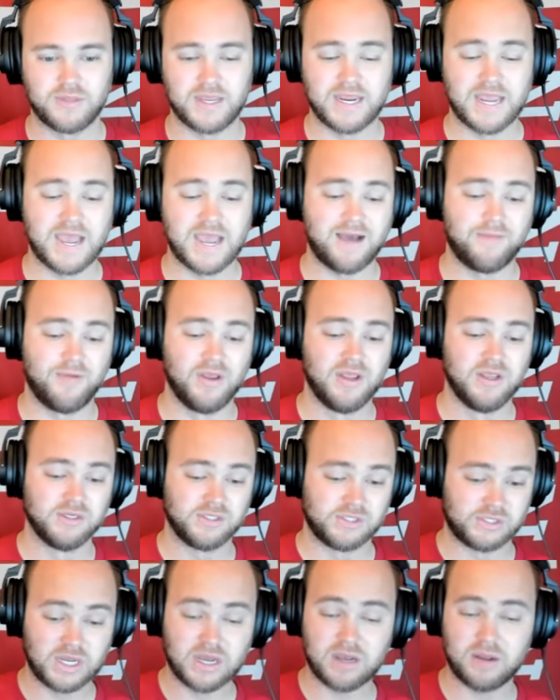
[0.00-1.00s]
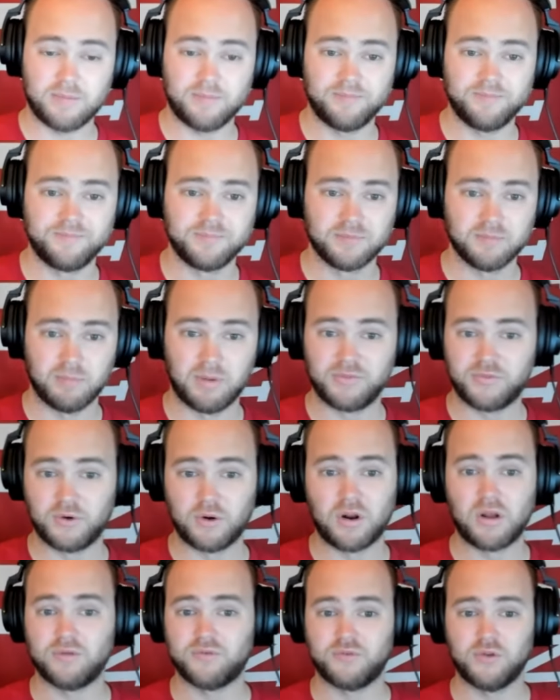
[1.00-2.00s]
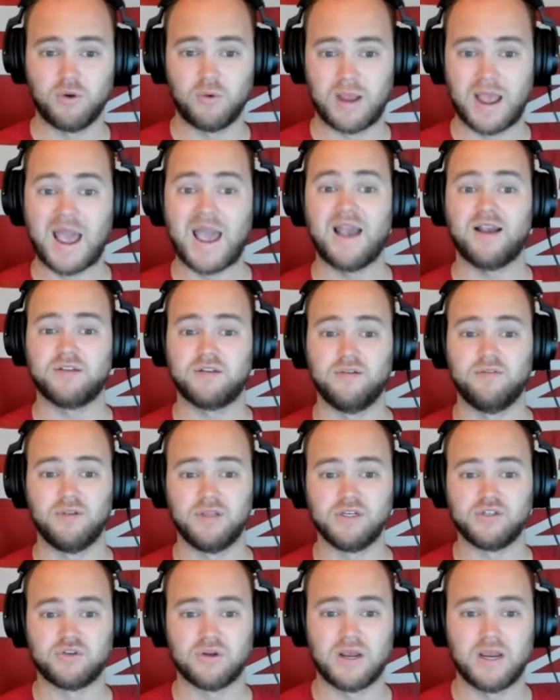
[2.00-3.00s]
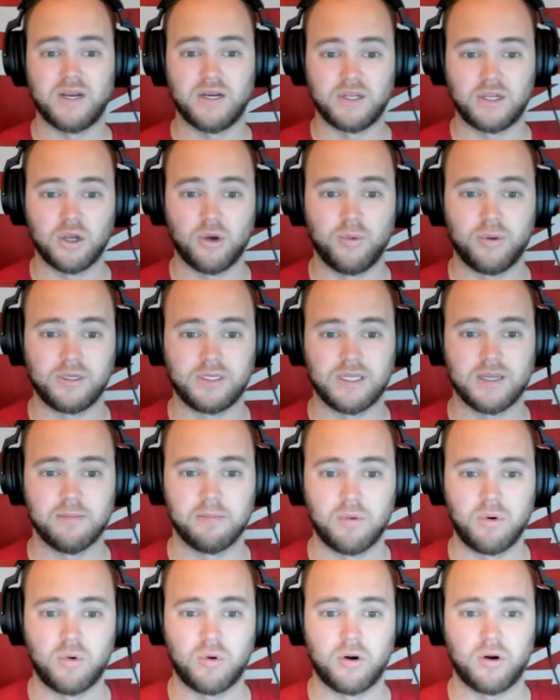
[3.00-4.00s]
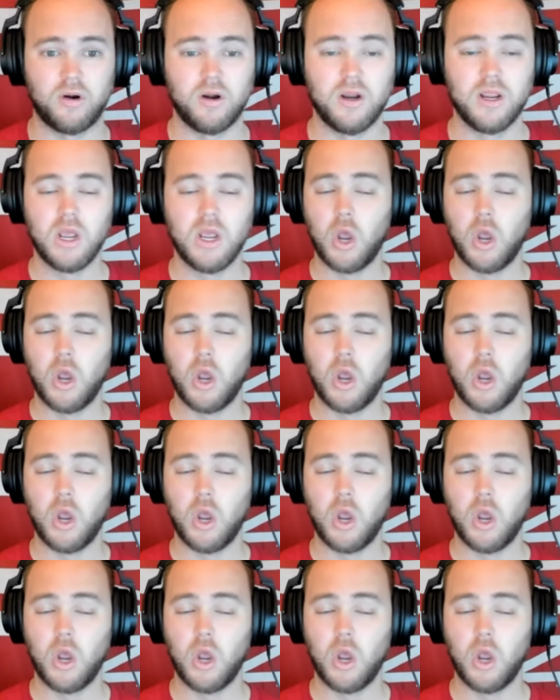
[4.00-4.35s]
They have some, but they're also actively trying to go and get more.